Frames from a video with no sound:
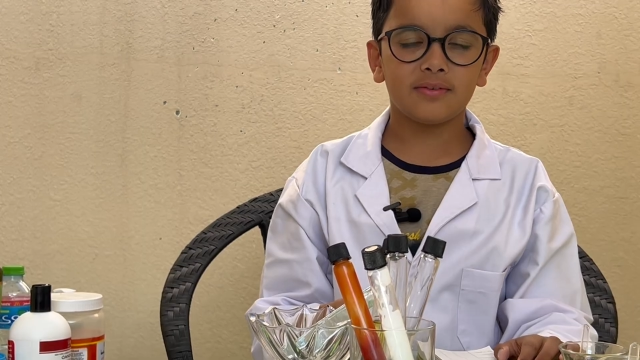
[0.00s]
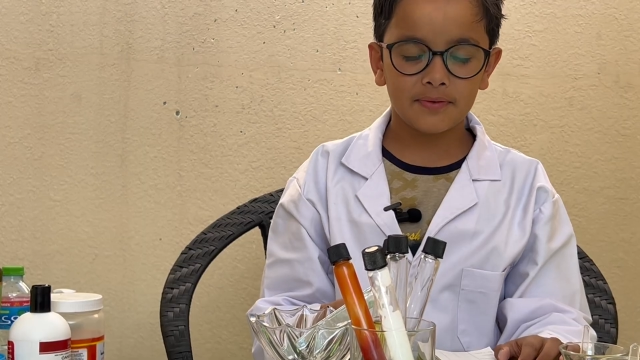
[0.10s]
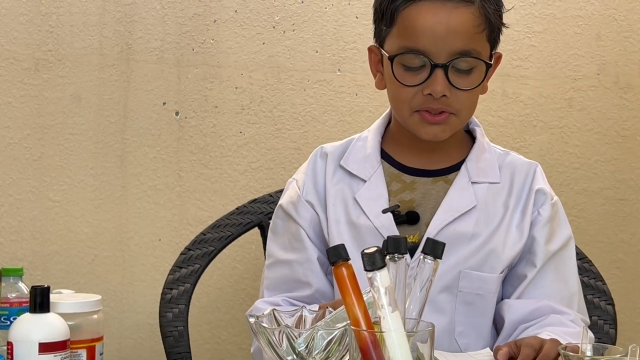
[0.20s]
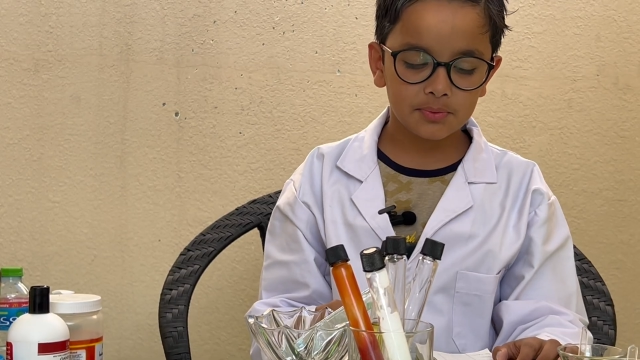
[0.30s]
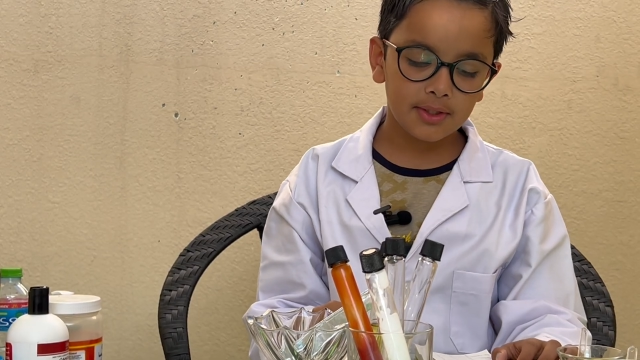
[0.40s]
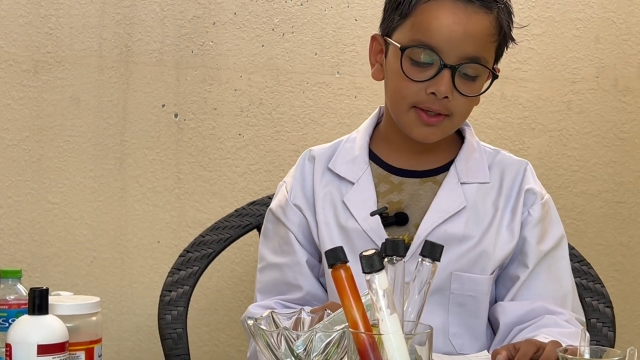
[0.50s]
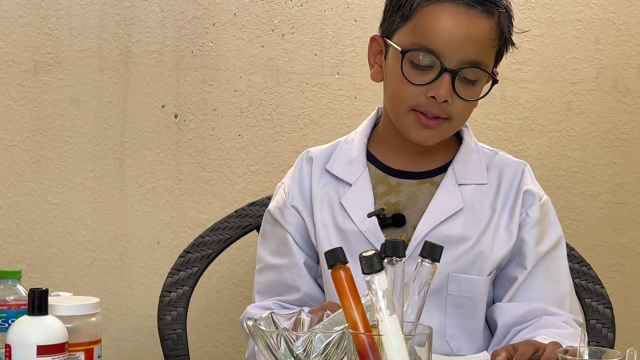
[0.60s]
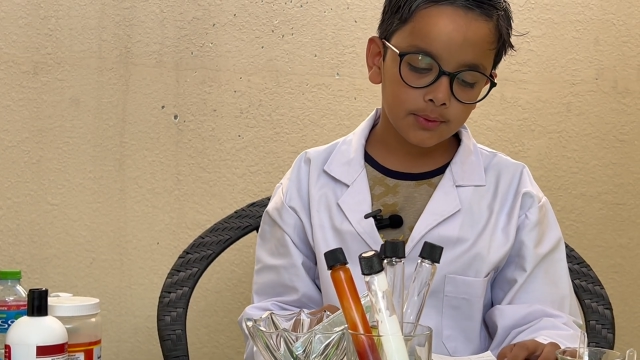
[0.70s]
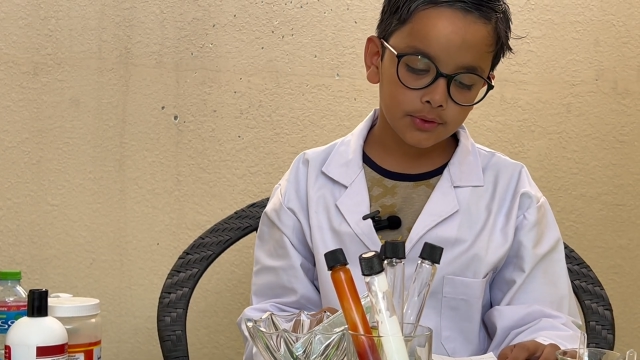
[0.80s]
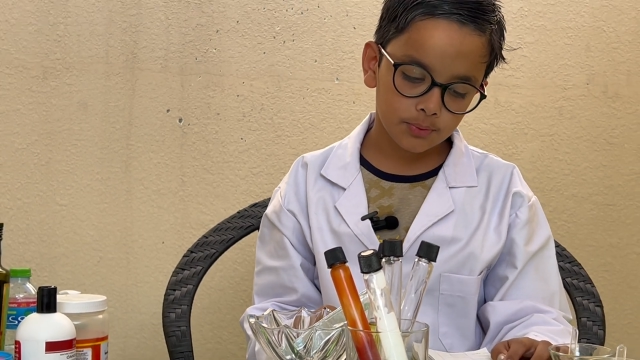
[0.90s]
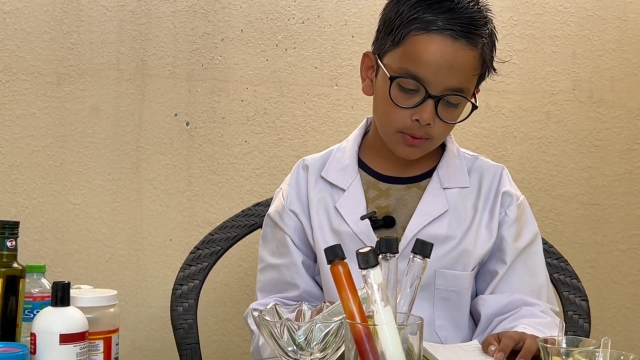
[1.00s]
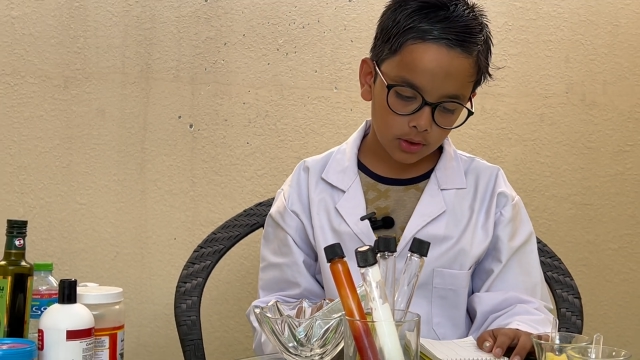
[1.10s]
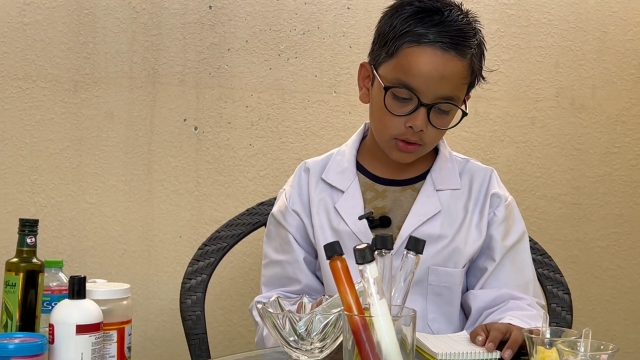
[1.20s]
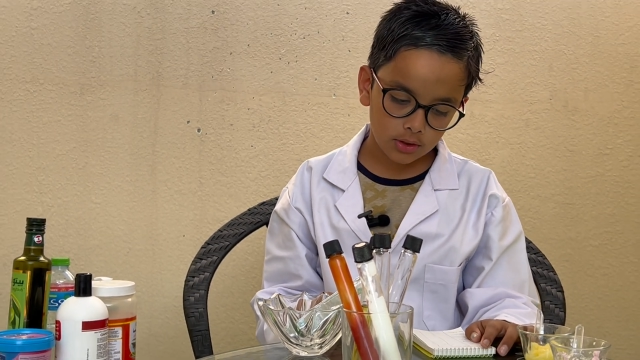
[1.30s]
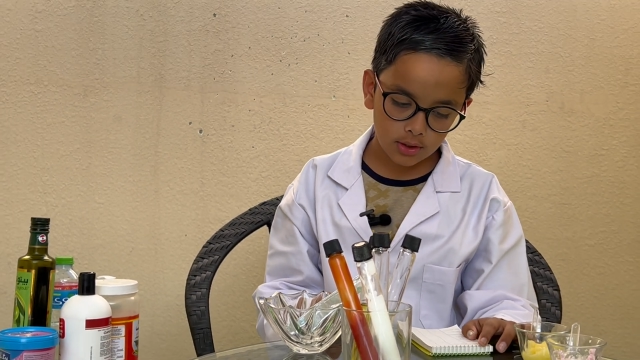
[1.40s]
The first one I did was
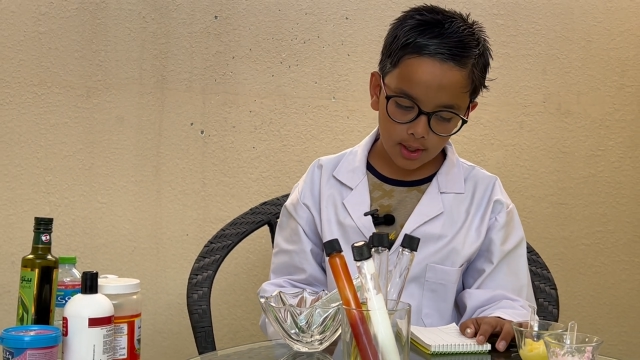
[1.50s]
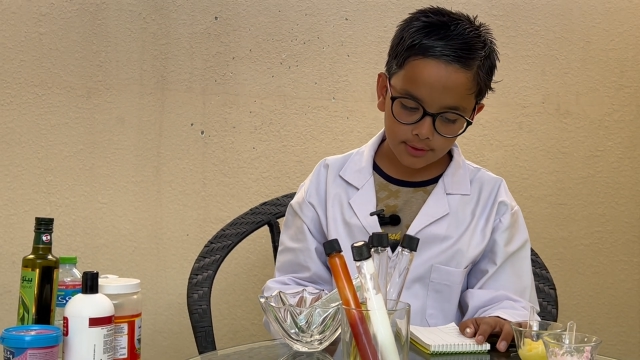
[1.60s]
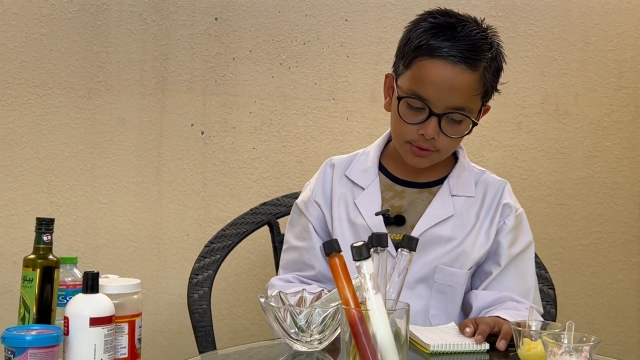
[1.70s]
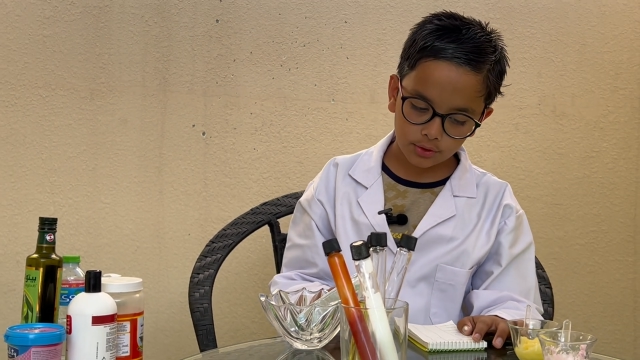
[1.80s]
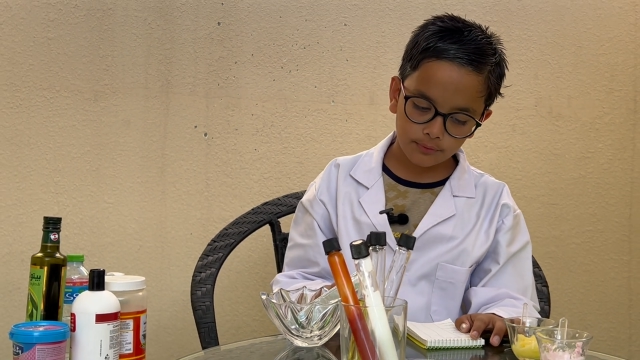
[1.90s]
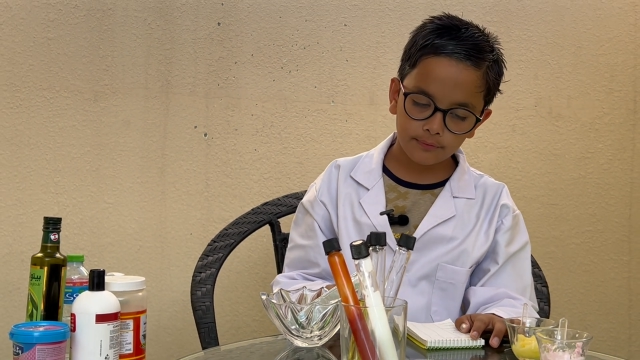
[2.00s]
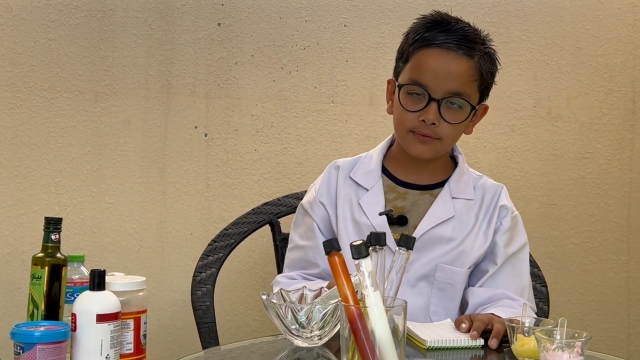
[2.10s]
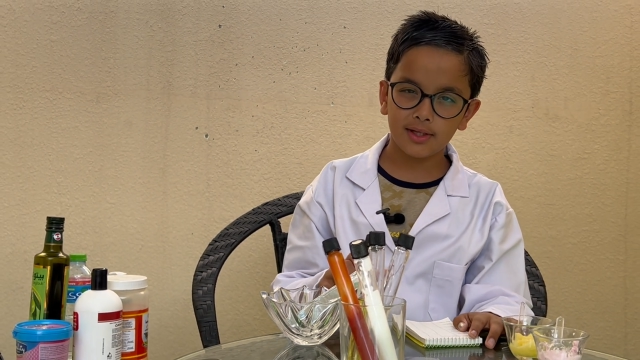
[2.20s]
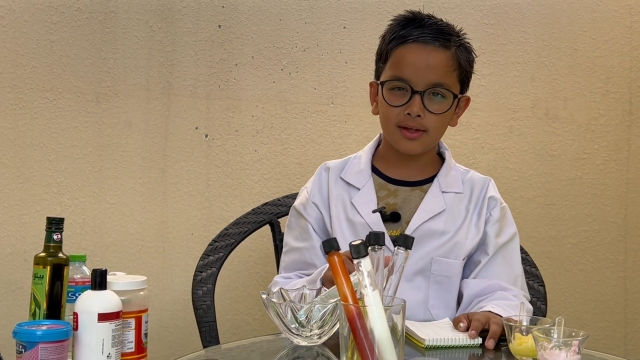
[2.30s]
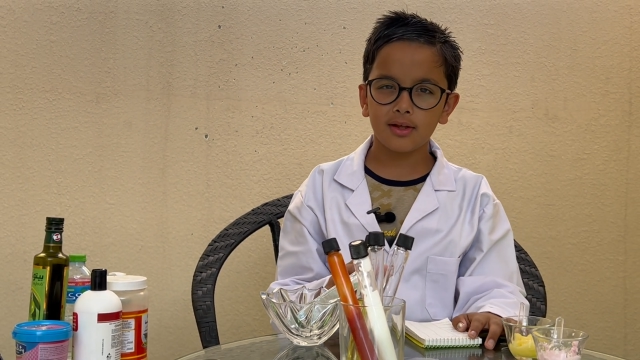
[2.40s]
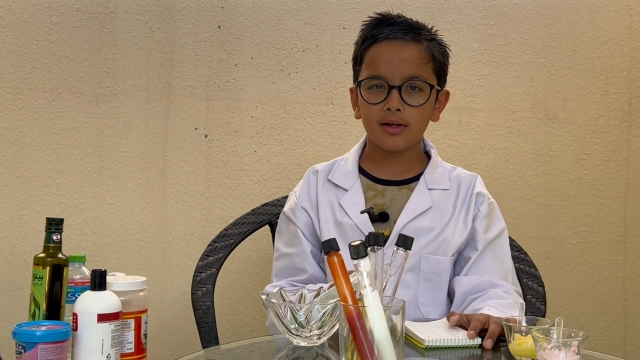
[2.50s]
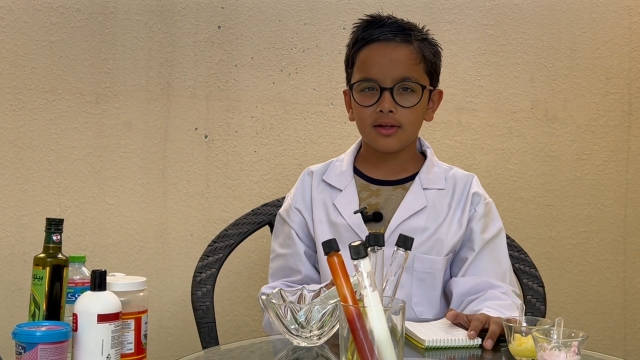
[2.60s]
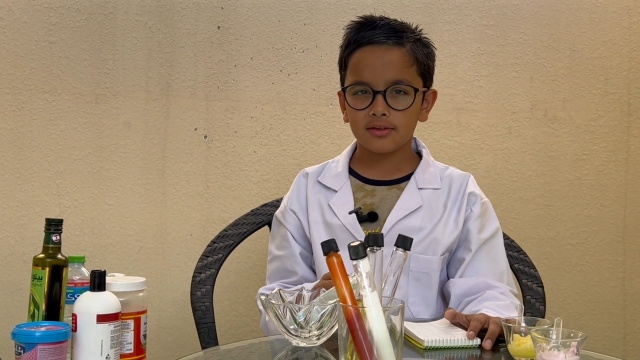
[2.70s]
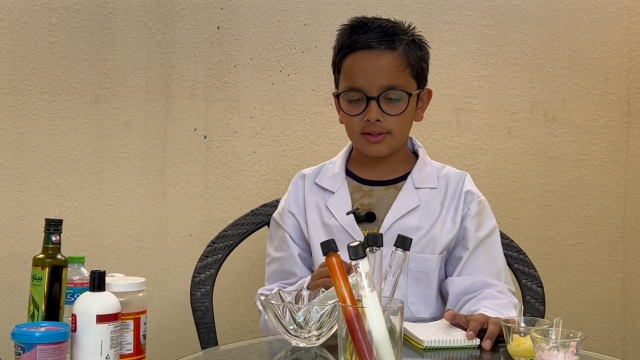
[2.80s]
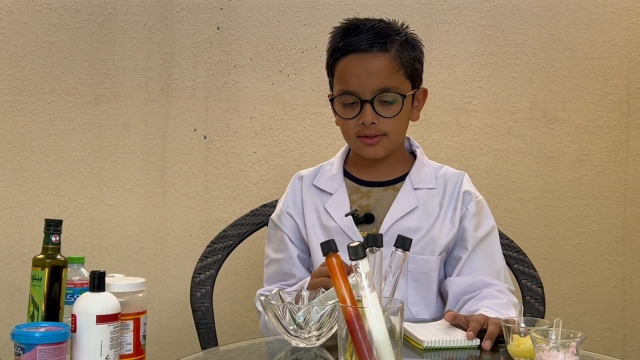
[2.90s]
water, and it took
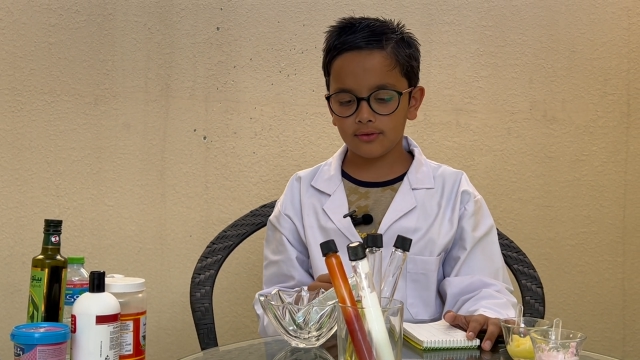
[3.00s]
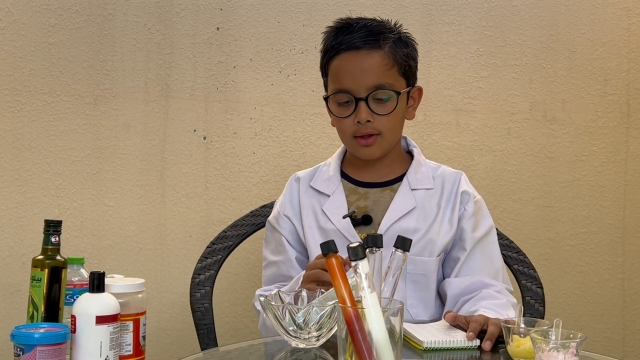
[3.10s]
56